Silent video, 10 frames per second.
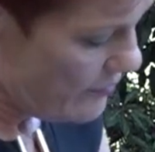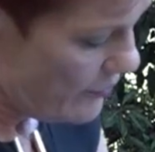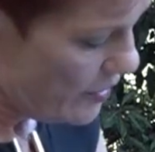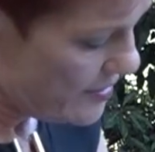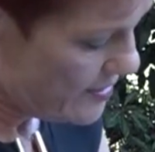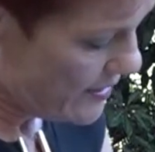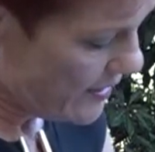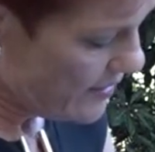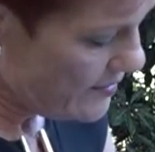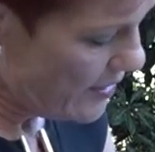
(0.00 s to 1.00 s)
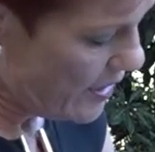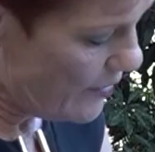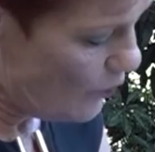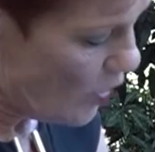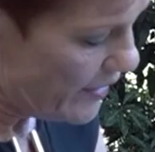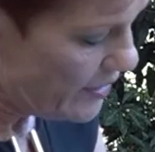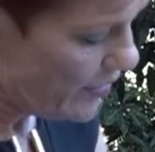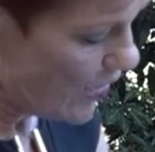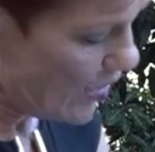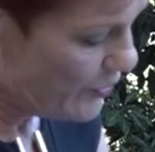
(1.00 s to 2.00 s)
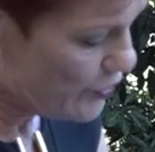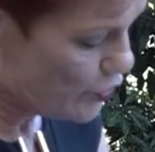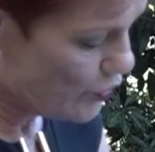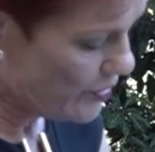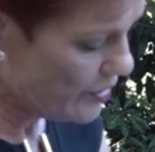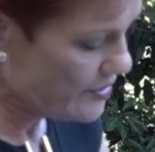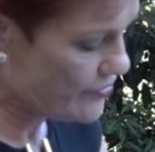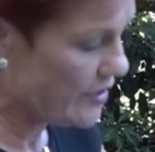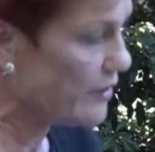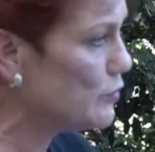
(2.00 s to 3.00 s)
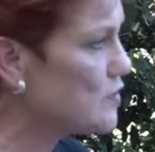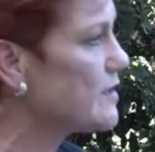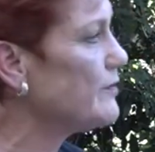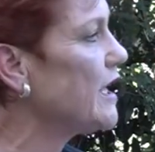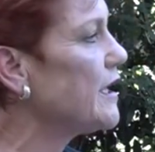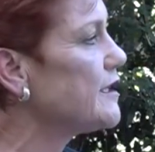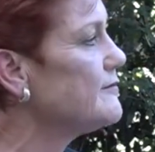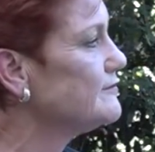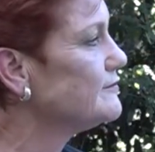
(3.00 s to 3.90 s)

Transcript: Didn't Emma join the Australian Muslim Party?